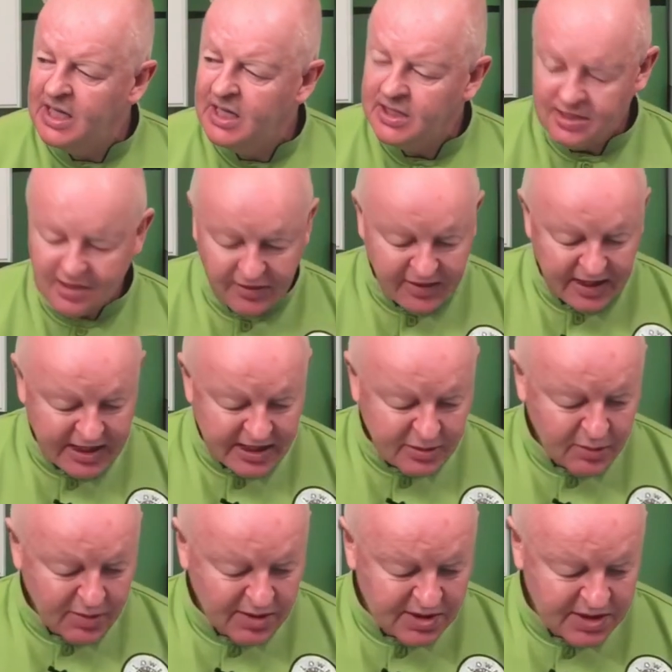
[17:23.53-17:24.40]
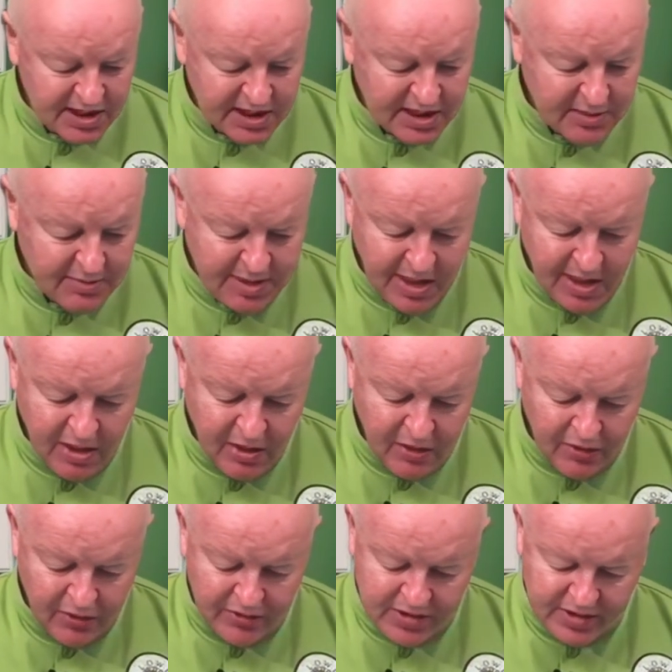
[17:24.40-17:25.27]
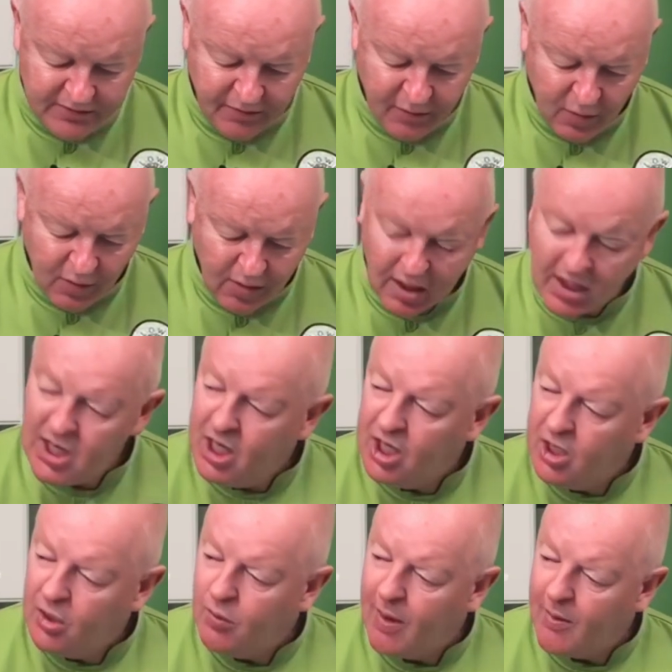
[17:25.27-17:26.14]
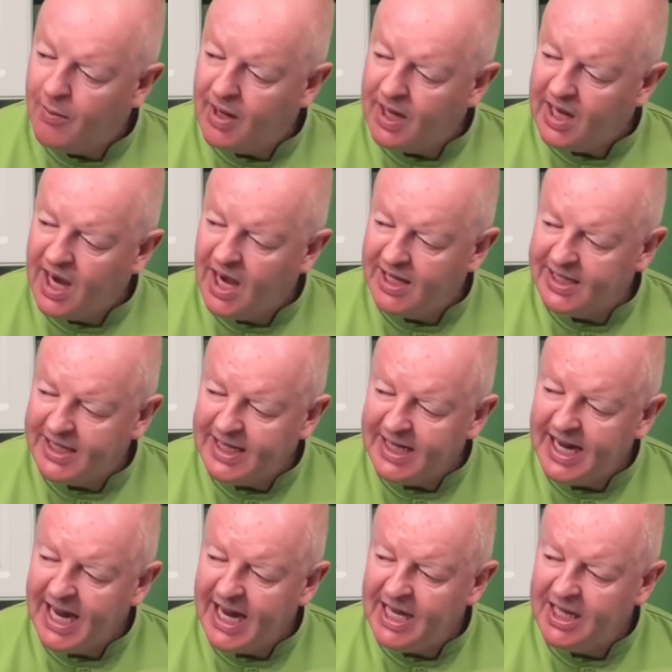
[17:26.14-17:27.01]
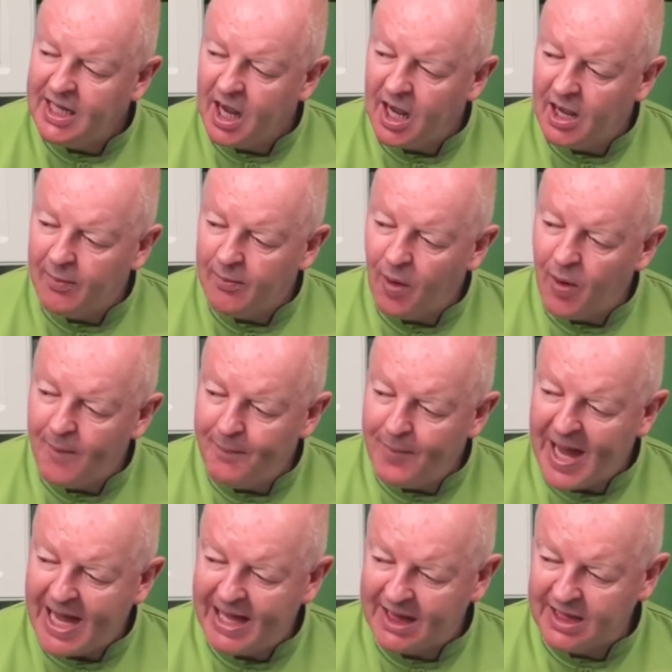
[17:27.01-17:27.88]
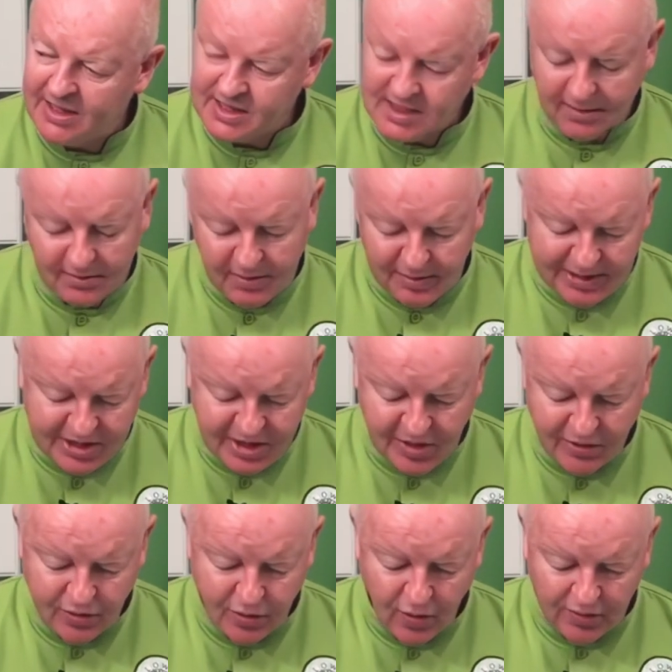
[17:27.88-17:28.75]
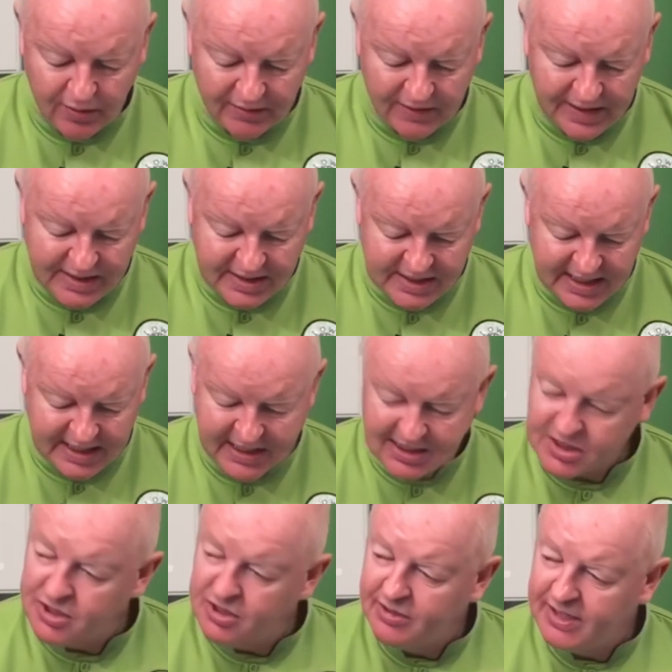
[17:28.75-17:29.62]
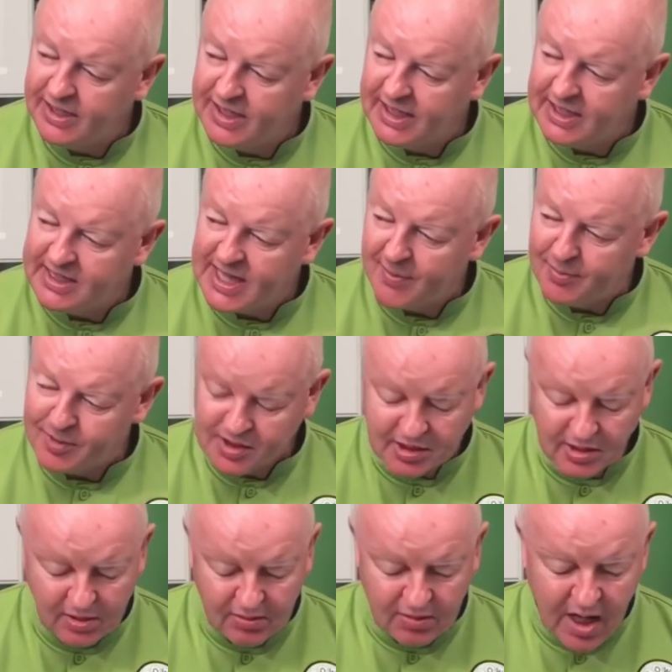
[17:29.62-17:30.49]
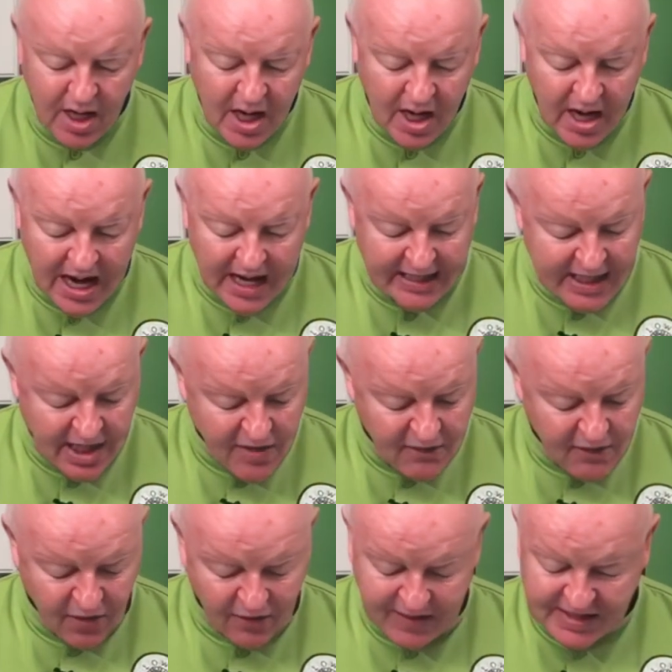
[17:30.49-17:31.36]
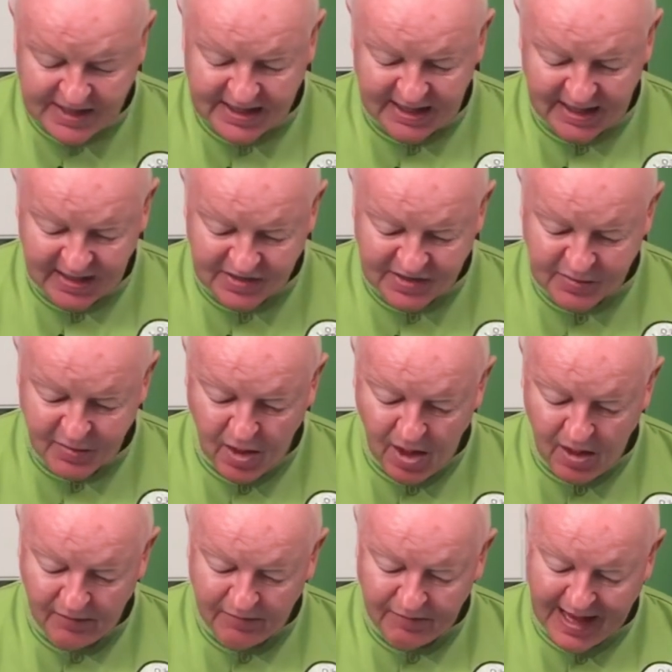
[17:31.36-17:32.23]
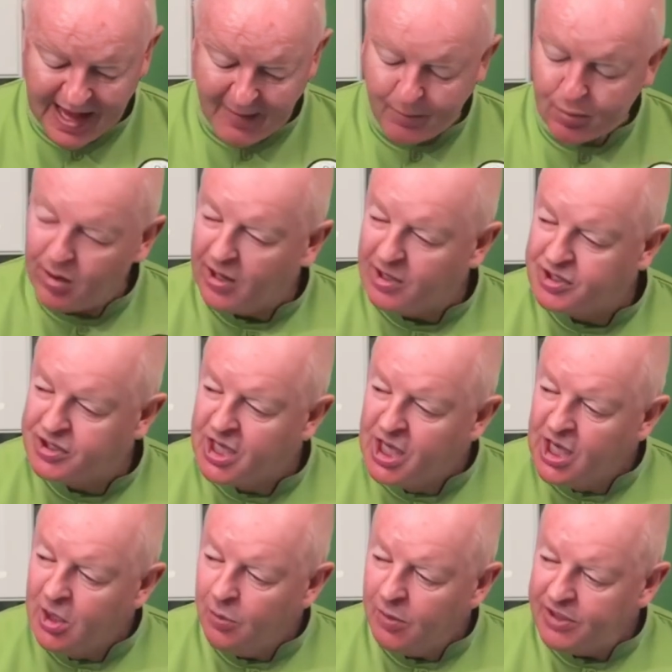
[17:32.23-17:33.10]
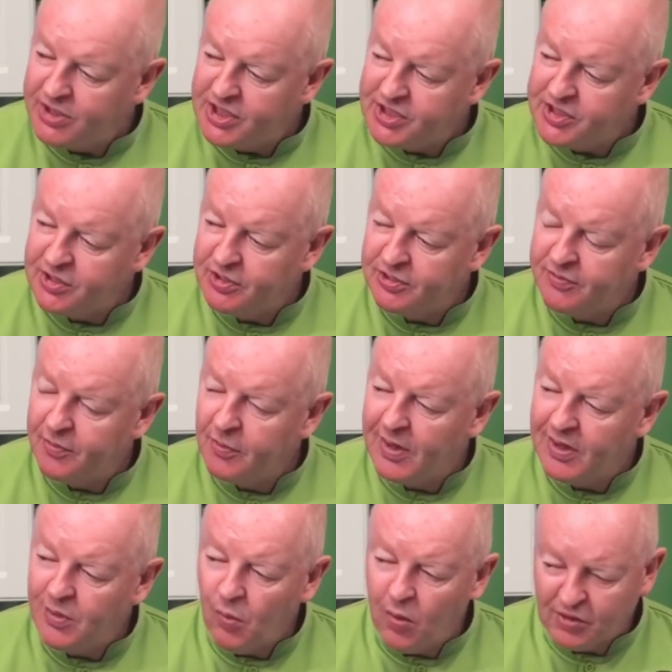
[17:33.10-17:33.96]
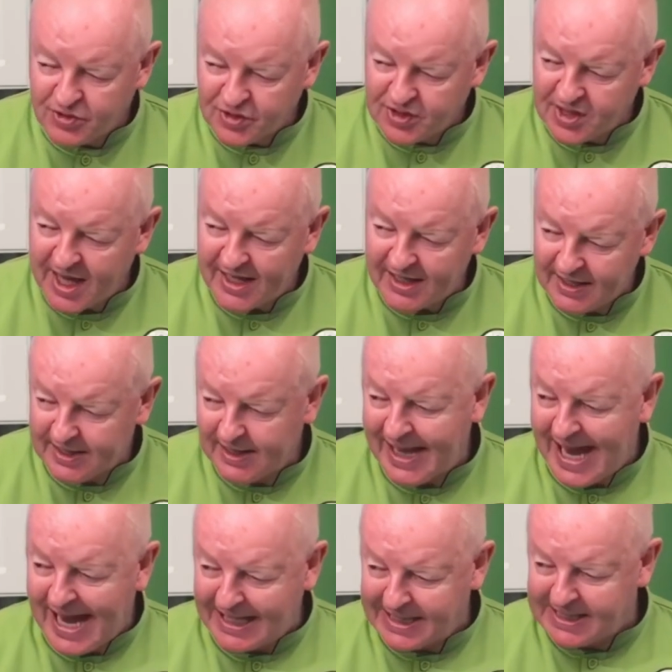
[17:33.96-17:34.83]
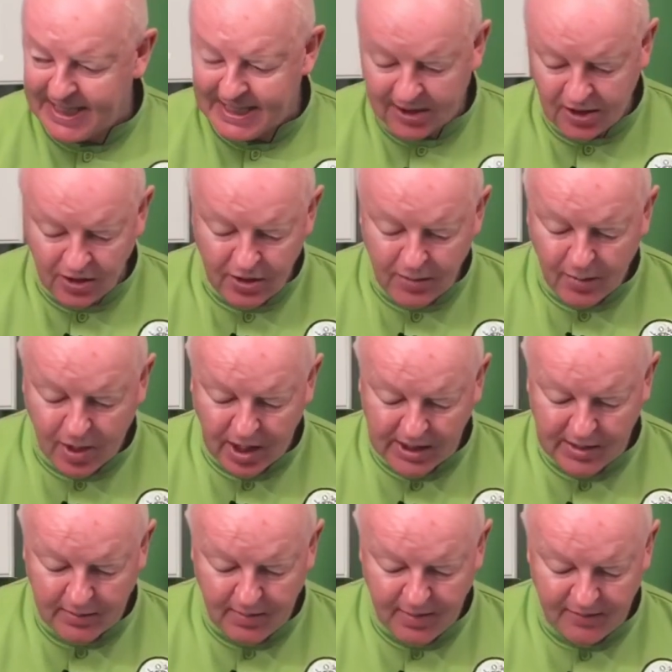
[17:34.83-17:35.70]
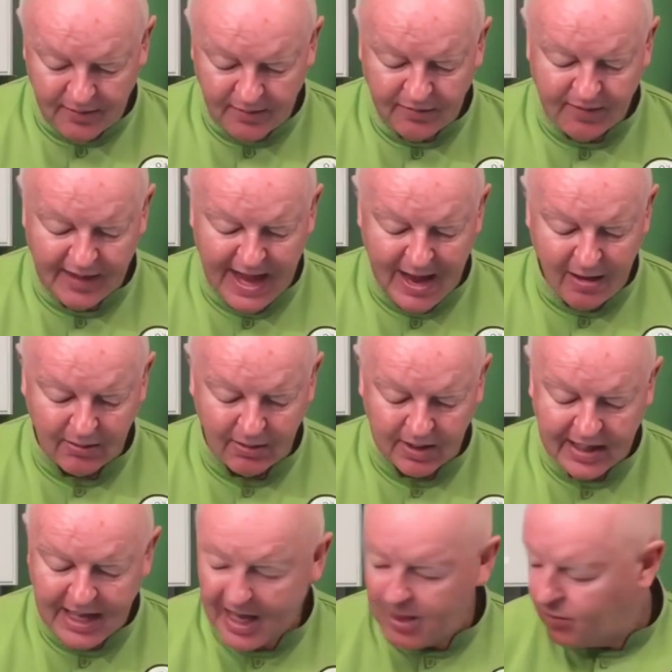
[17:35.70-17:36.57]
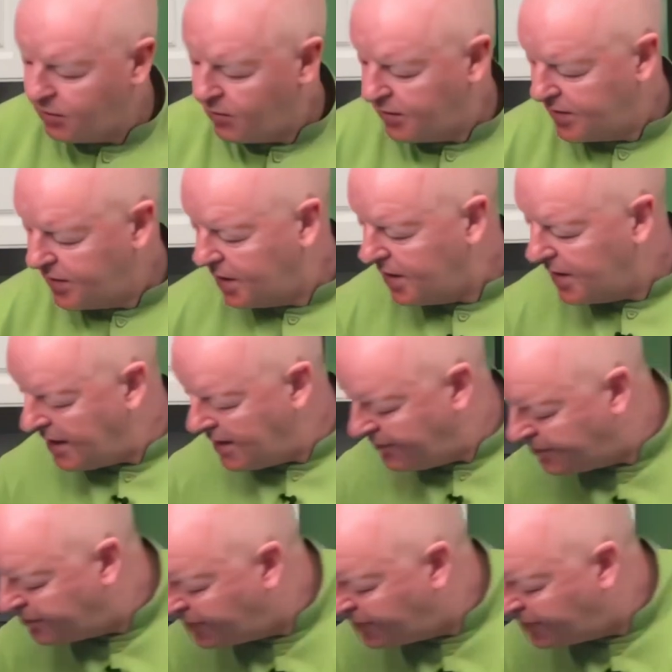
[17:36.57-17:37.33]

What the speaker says: So these ones are going to be used for when we're cutting in on petals. So I'm going to be showing you all of these things during this episode. And then you've got this little small flat brush, which is good for when you want just like a little accent on the bottom of a flower, okay, or on a leaf.